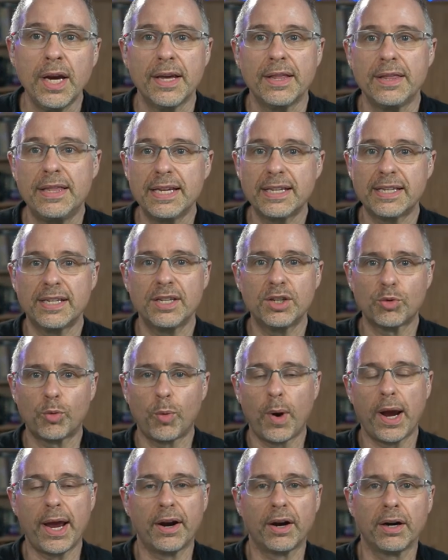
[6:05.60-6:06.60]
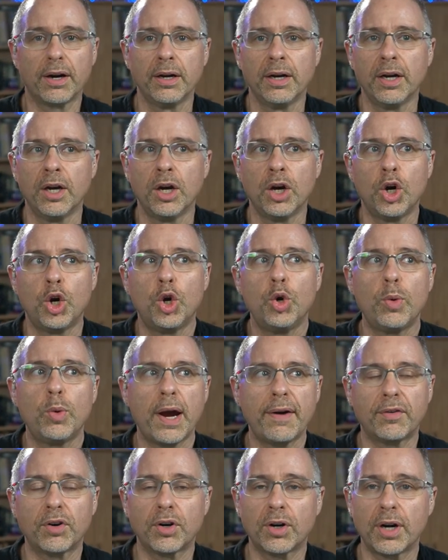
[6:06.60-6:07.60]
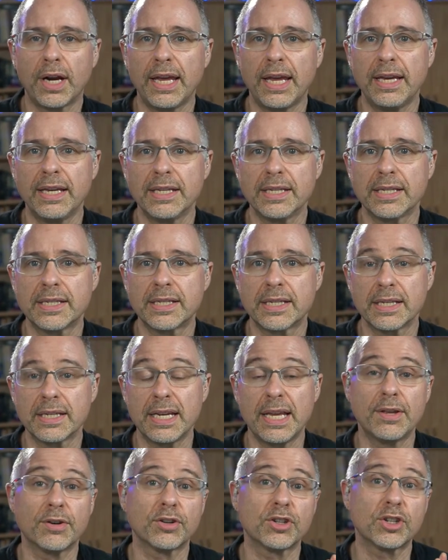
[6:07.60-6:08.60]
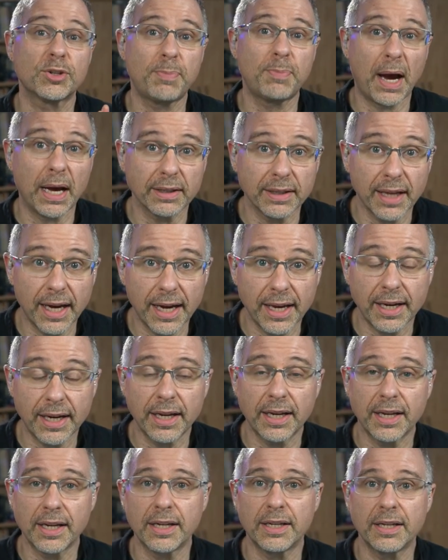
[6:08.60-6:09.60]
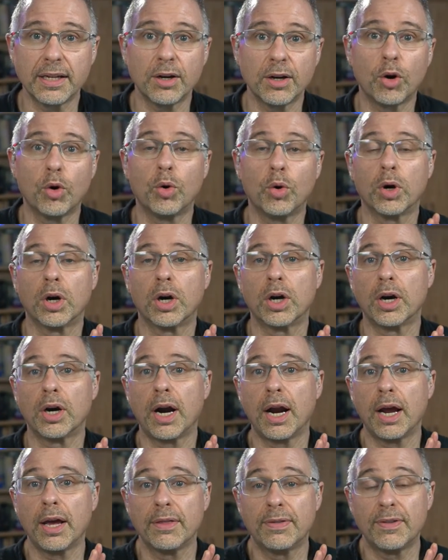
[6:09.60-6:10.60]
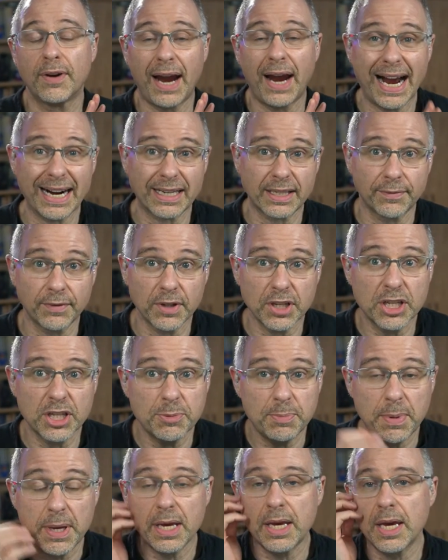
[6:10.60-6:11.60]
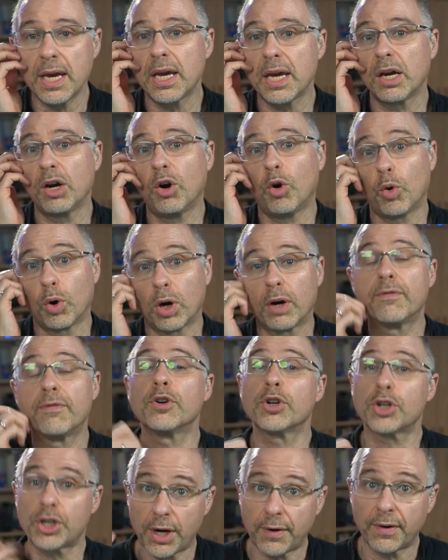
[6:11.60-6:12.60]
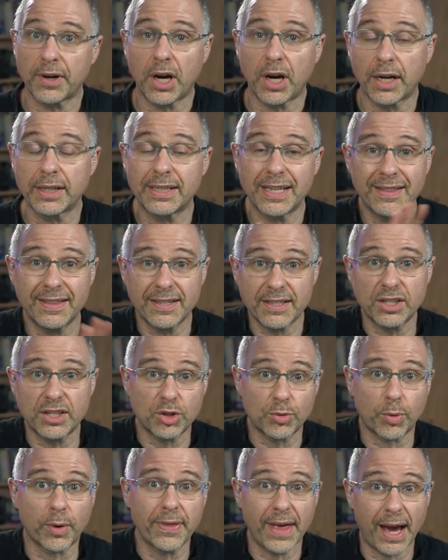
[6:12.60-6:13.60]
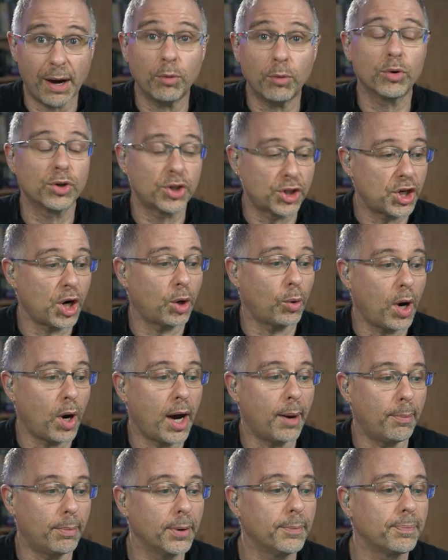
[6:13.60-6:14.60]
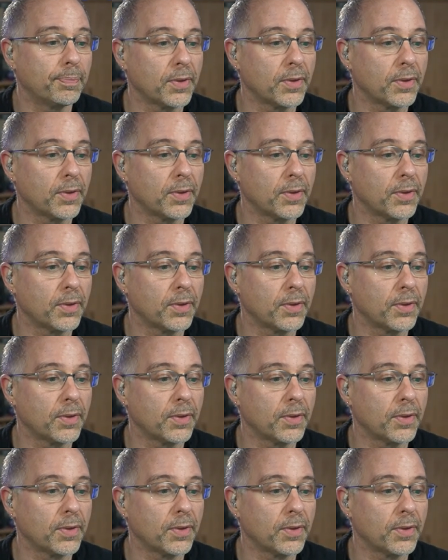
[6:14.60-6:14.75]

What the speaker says: This is where whoever is either spotlighted or they're actively speaking, or if you're sharing content, this is where that will show up.